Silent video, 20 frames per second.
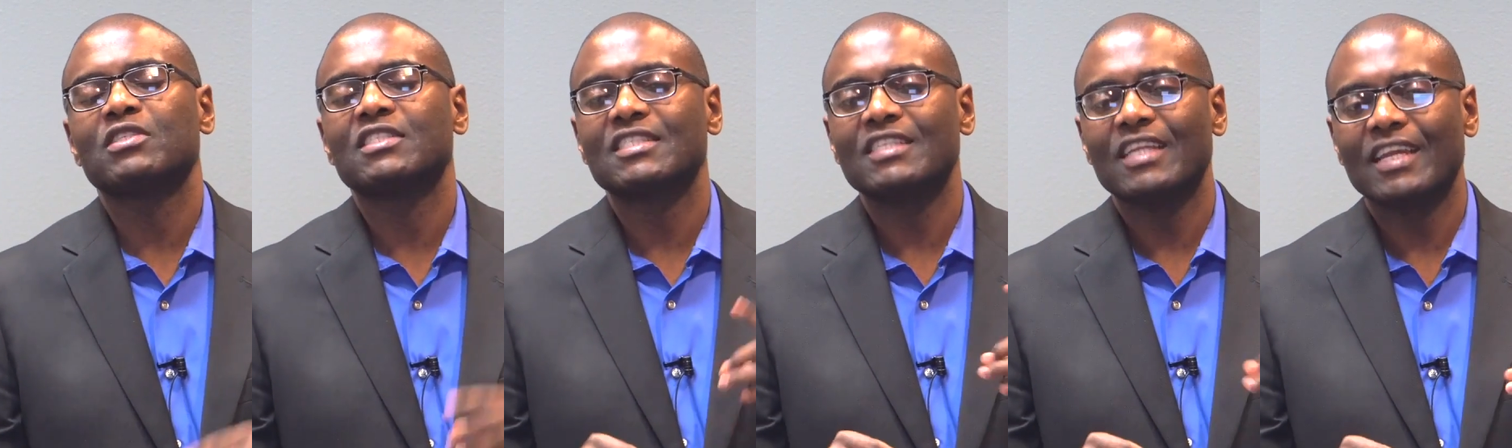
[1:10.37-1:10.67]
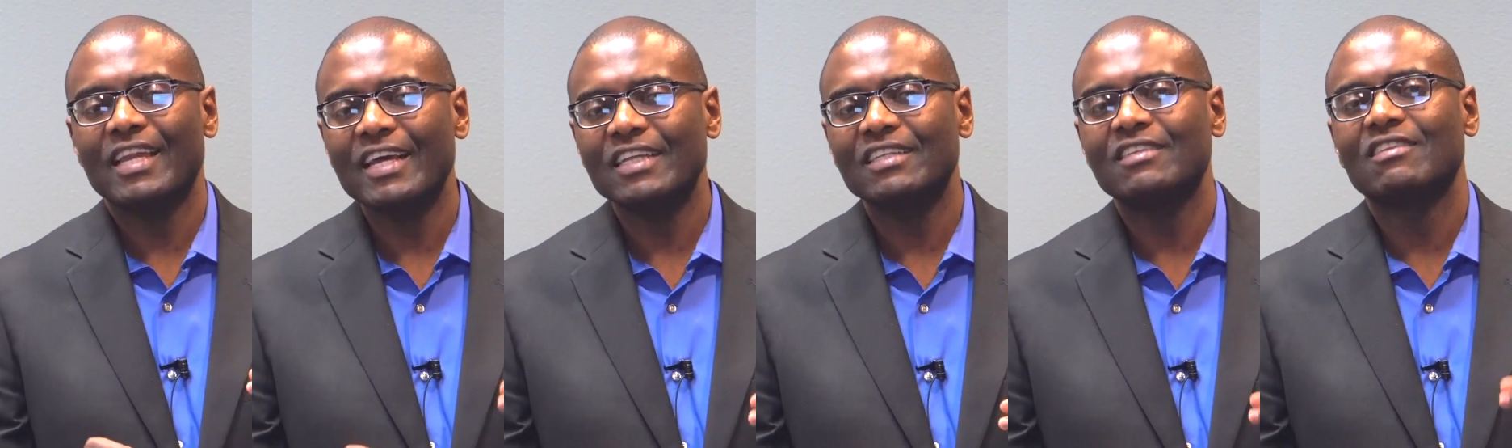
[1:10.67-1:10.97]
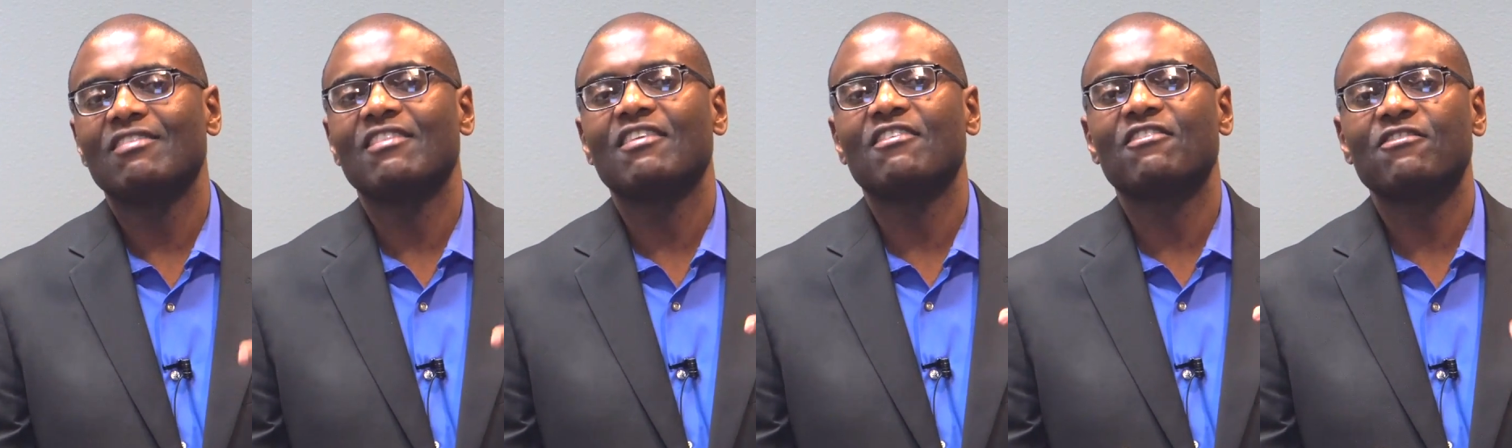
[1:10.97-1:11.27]

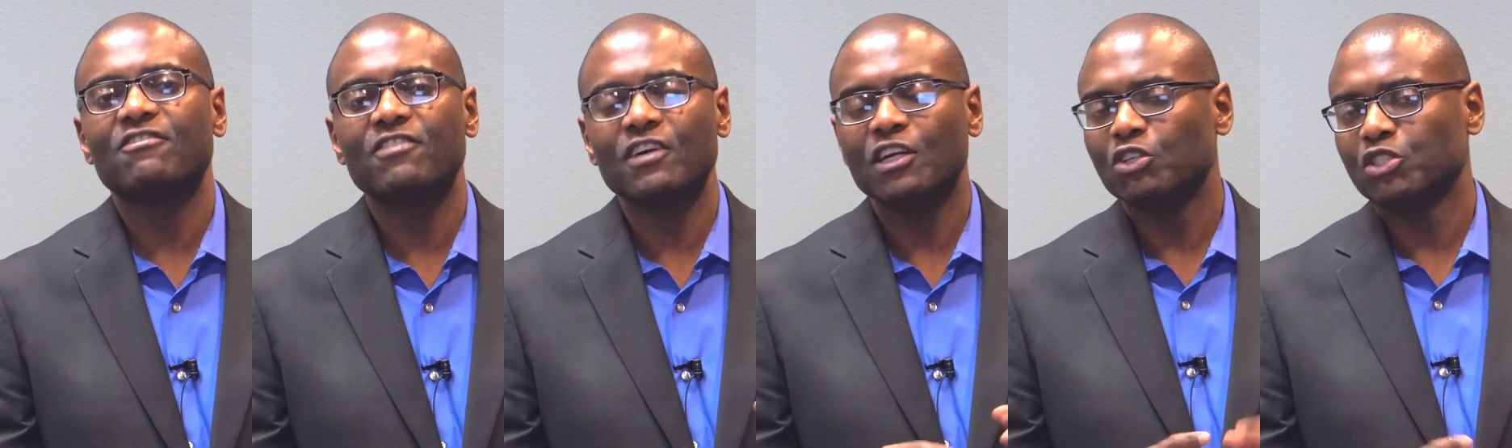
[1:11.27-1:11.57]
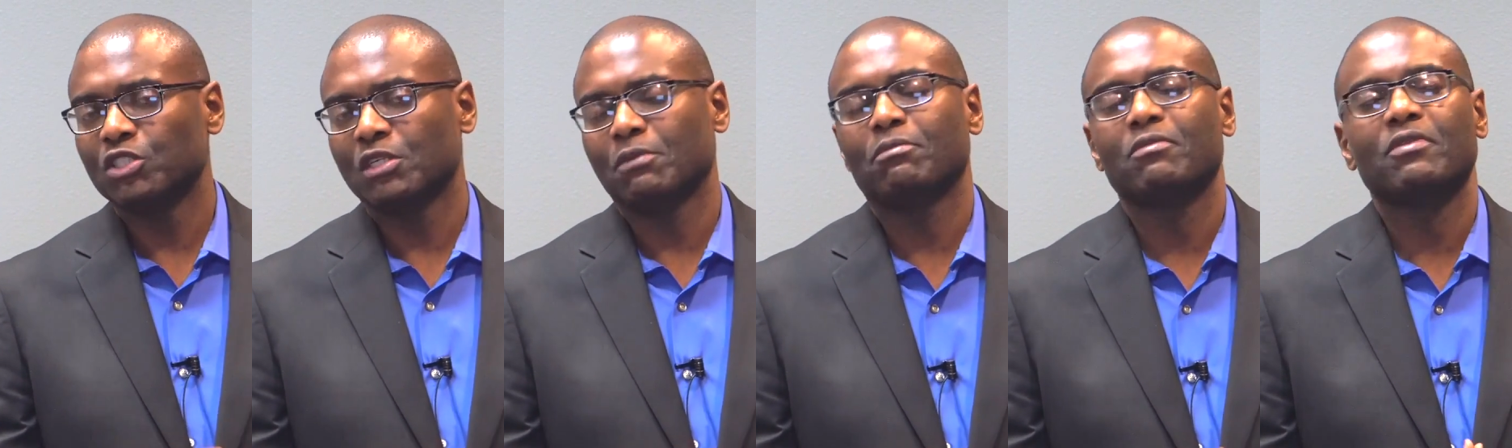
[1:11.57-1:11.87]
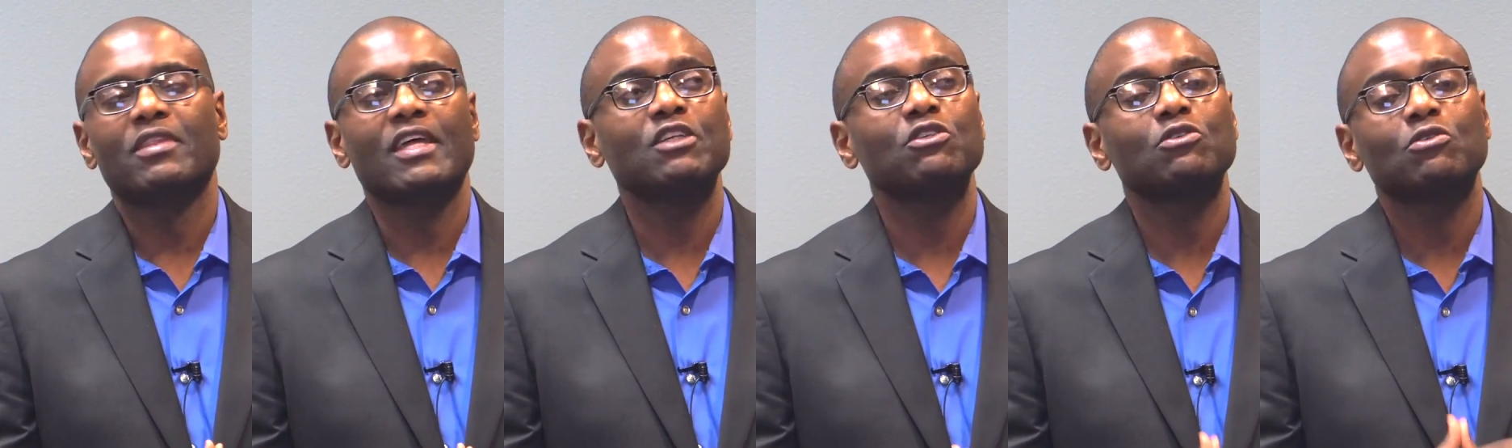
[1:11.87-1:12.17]
select the fellowship
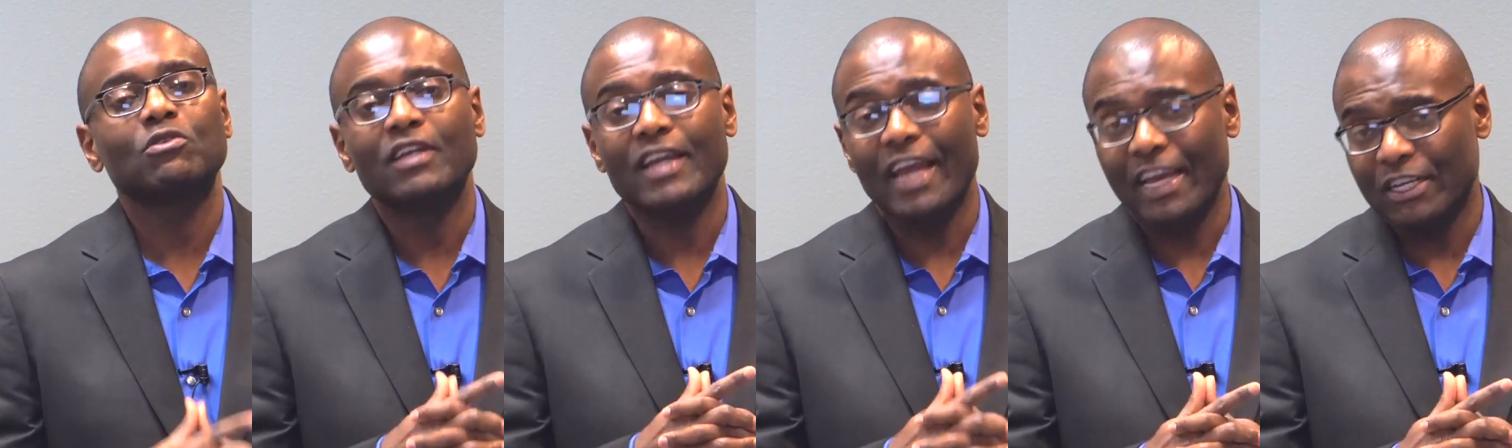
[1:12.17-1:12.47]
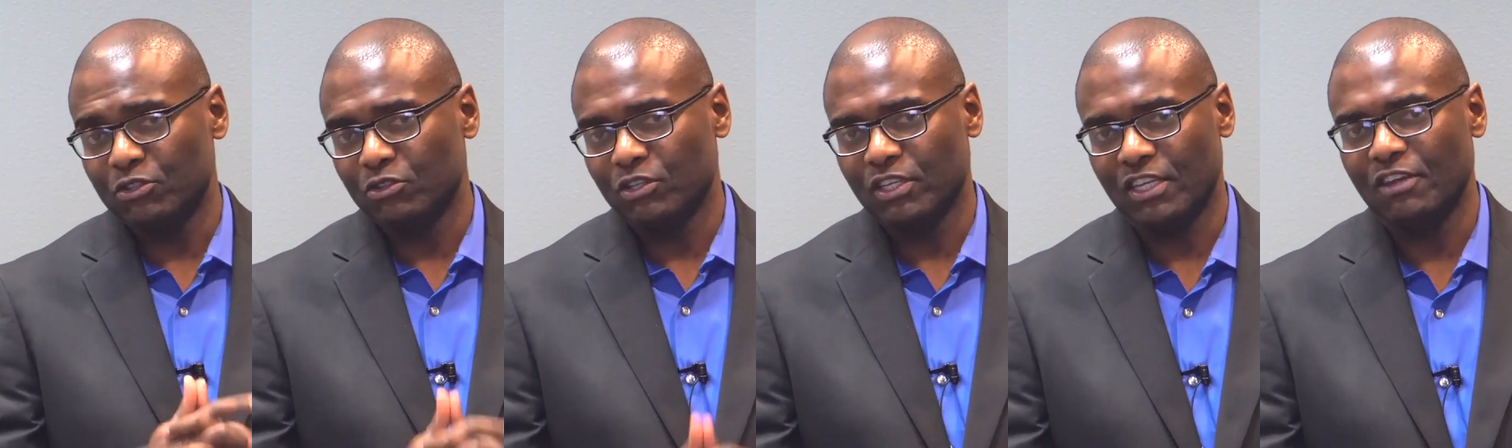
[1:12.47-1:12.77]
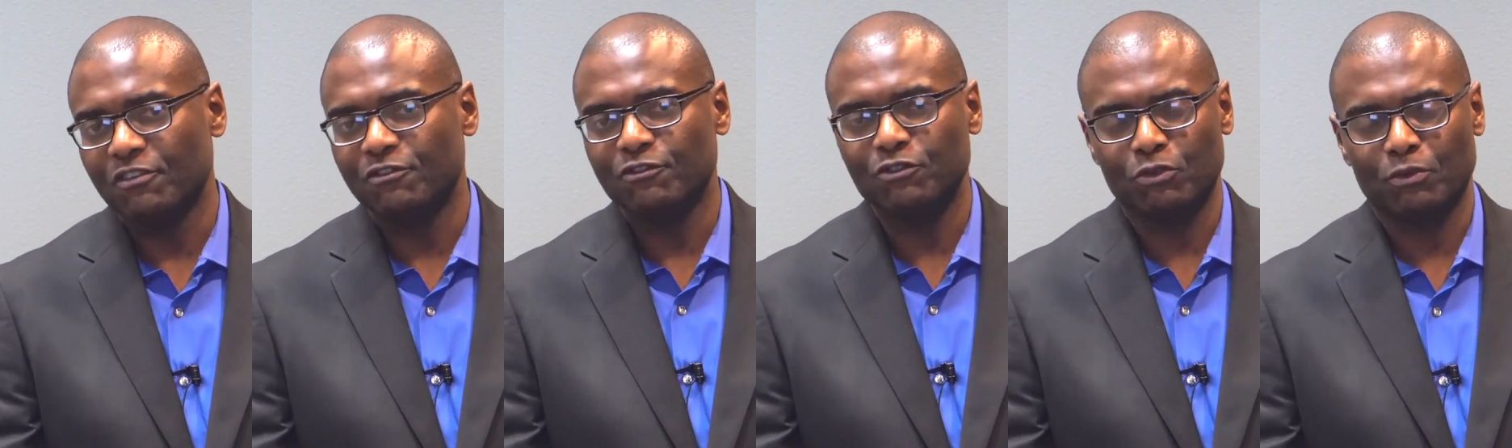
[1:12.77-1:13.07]
that you would like to
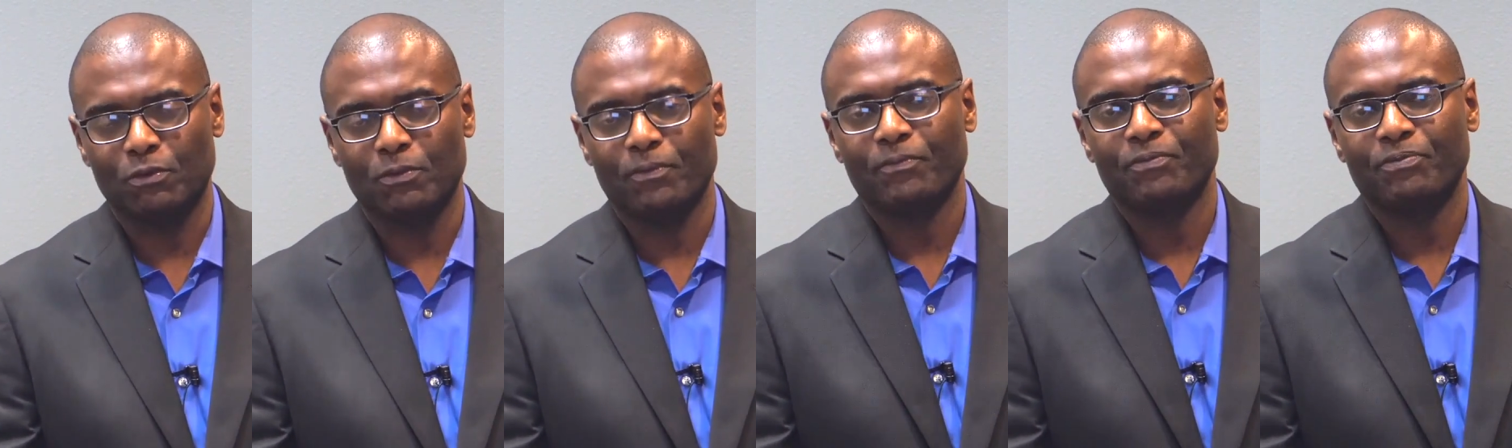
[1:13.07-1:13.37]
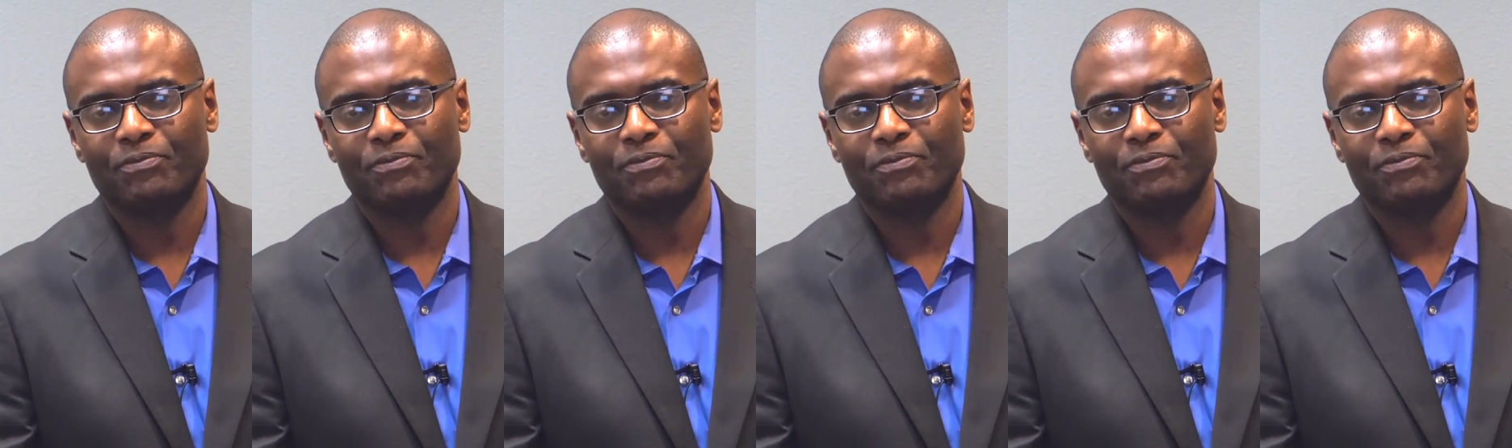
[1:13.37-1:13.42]
give to.